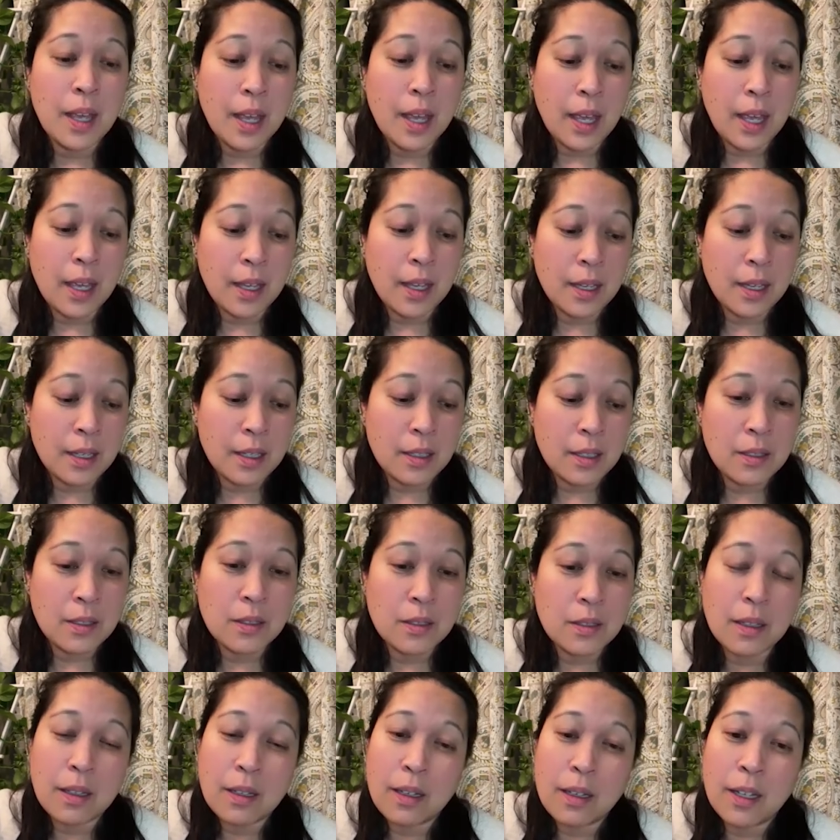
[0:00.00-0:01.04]
And
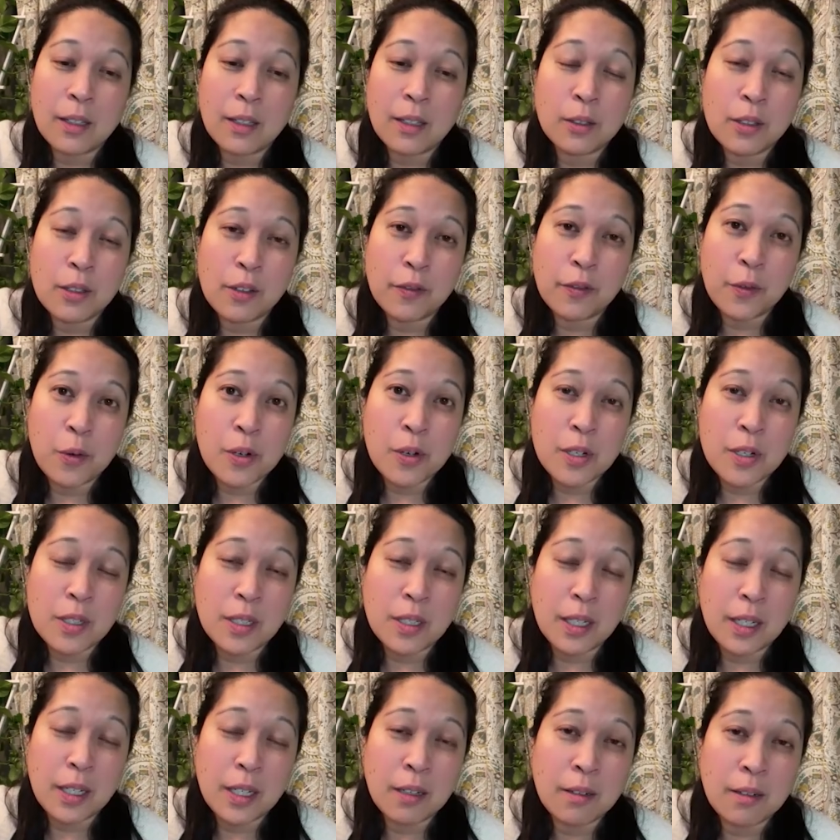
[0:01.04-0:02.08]
I look forward to
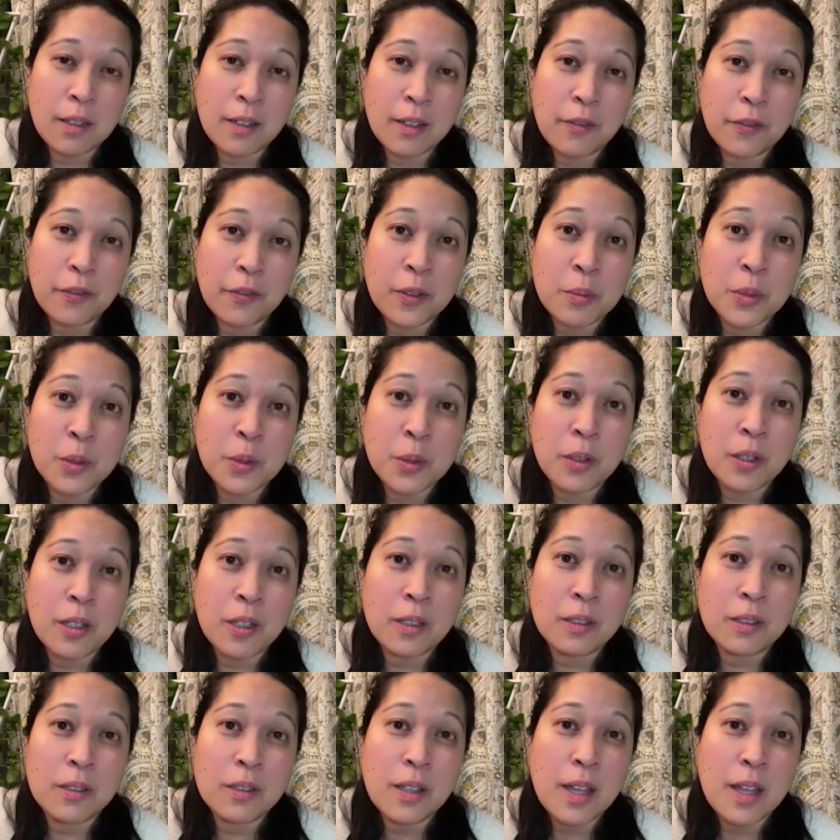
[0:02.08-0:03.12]
hearing from you
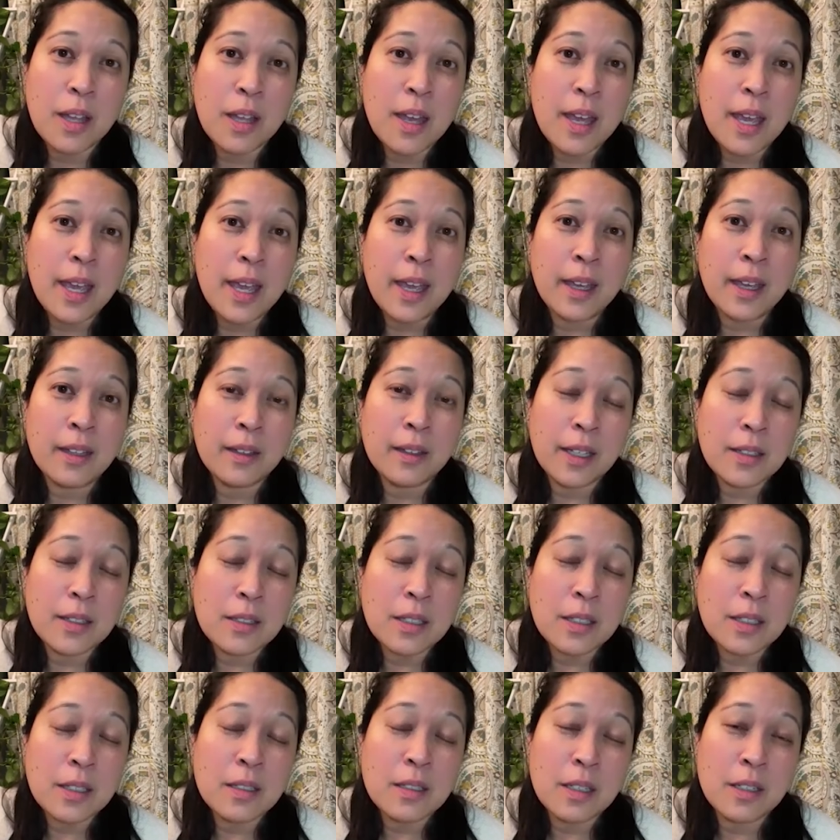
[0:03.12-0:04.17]
all, and let's
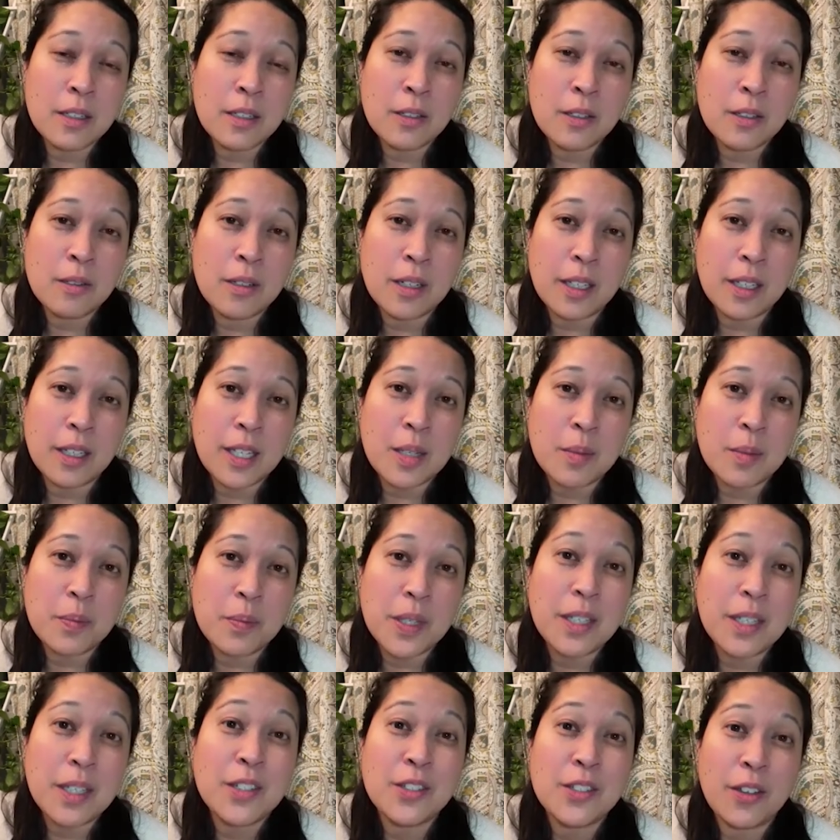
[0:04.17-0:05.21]
continue to keep
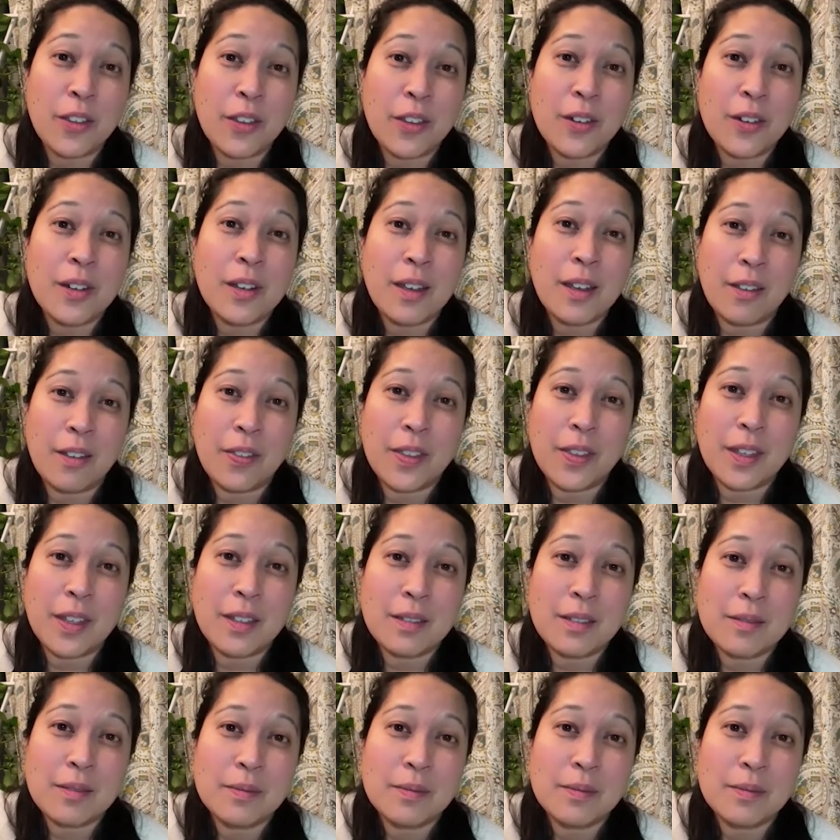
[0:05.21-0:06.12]
each other healthy.